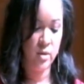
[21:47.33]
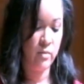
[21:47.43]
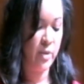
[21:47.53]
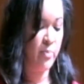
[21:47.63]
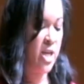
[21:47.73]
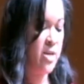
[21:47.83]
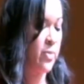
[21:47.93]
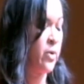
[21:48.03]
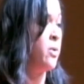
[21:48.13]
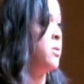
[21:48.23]
with
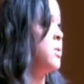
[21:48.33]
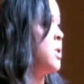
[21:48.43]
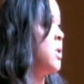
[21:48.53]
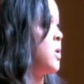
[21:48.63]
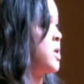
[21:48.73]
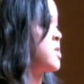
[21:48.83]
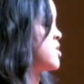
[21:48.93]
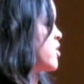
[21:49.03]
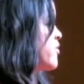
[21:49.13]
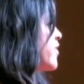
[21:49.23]
people on a
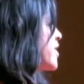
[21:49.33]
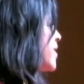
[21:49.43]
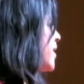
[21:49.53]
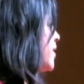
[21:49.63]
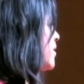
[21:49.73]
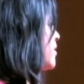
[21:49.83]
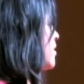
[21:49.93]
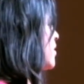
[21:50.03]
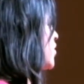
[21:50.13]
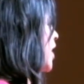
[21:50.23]
surfacey,
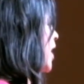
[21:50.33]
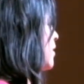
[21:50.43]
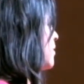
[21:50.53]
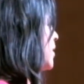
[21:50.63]
shallow